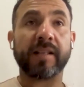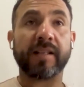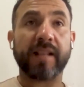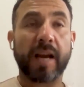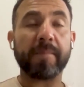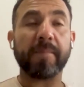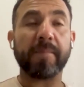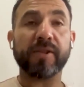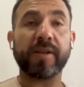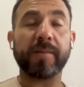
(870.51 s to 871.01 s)

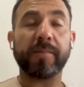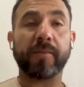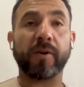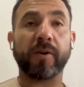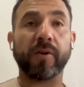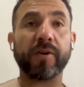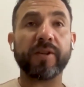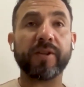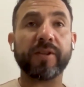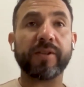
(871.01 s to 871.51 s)
discipleship
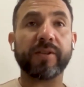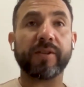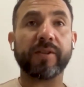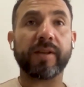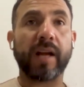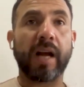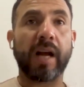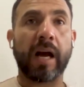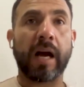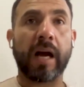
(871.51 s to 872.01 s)
course,
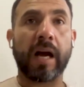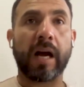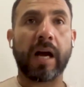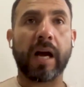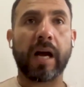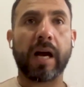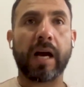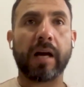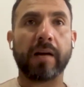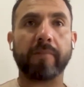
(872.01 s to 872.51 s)

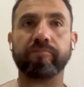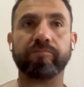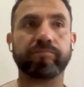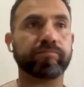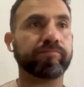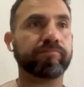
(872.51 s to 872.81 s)
a